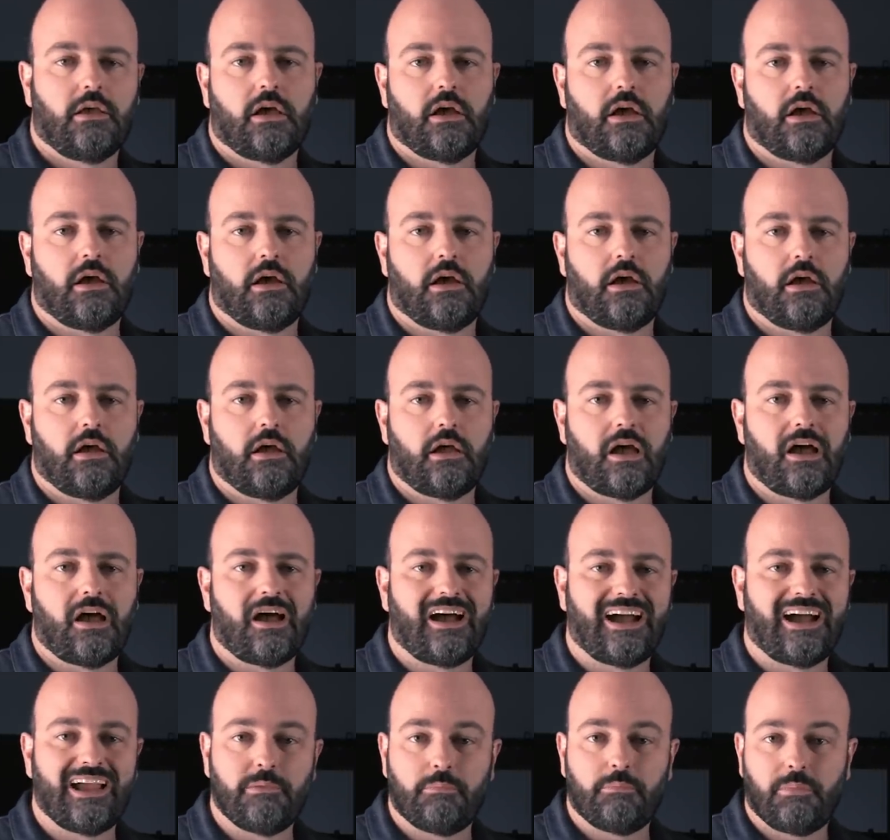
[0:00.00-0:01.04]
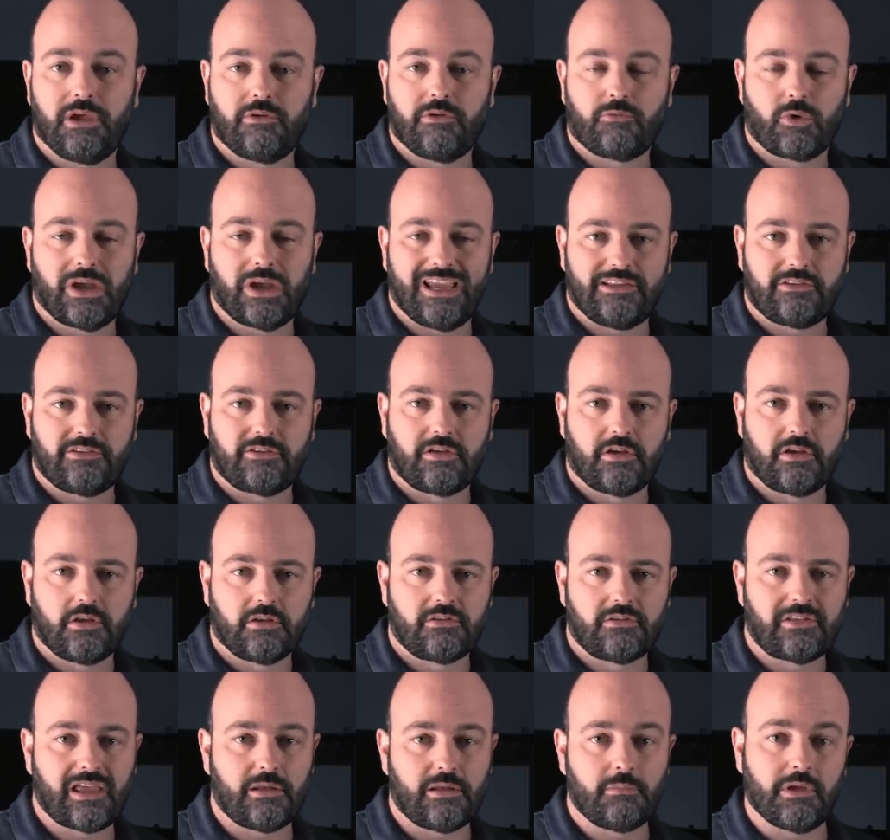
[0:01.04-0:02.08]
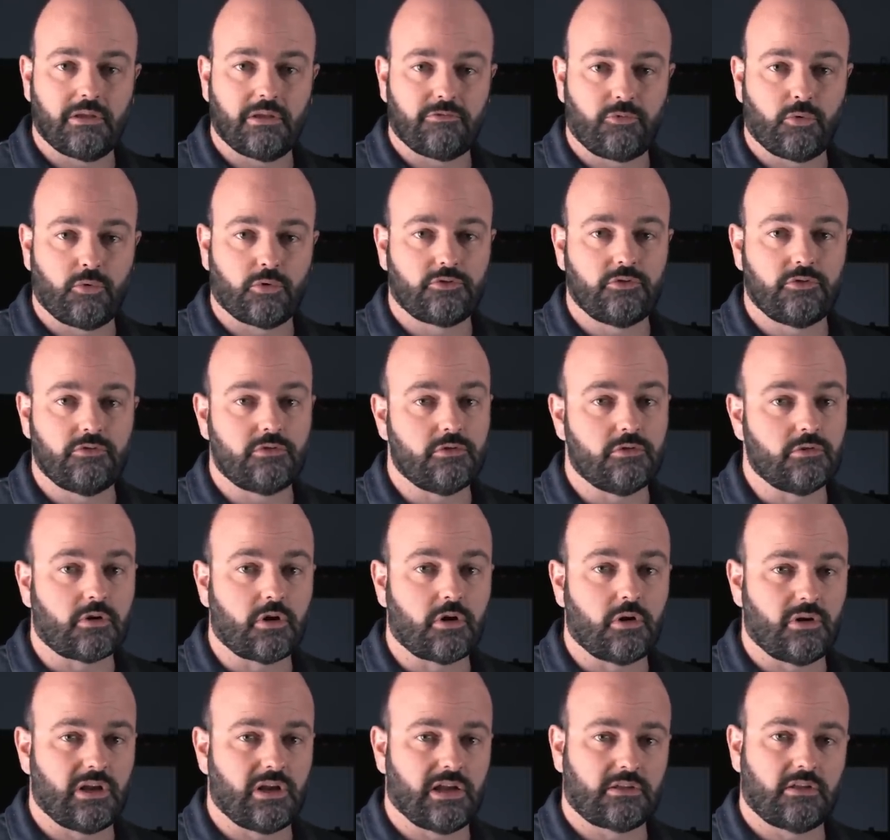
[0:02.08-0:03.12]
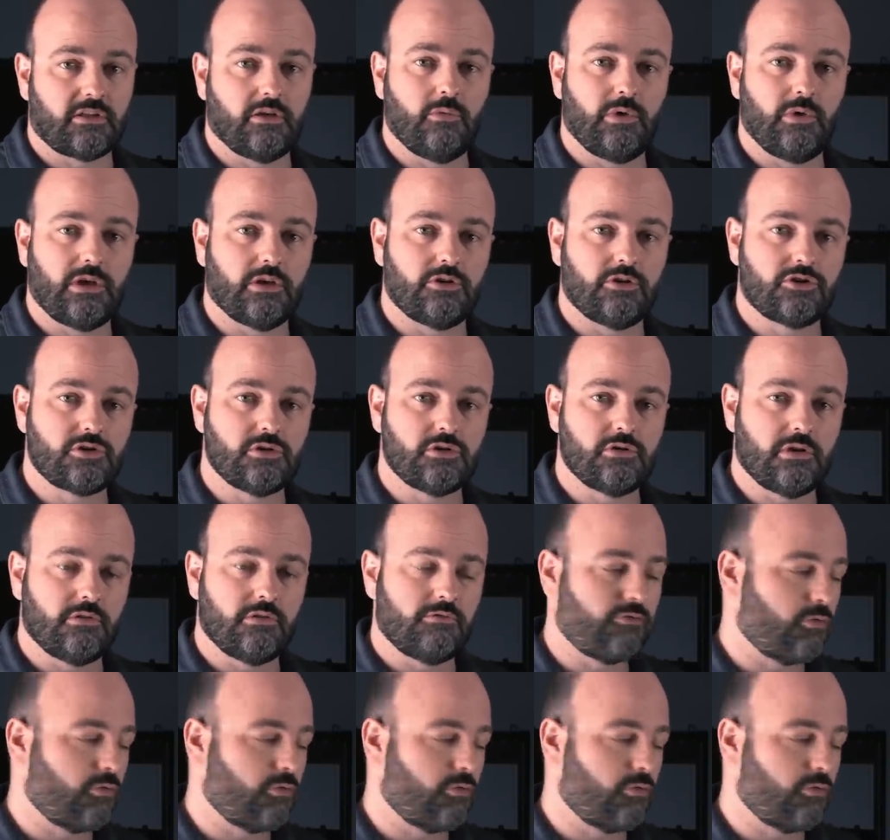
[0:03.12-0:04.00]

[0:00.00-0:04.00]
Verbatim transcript: uh, high bit rate, 10-bit 422 codec that we can shoot in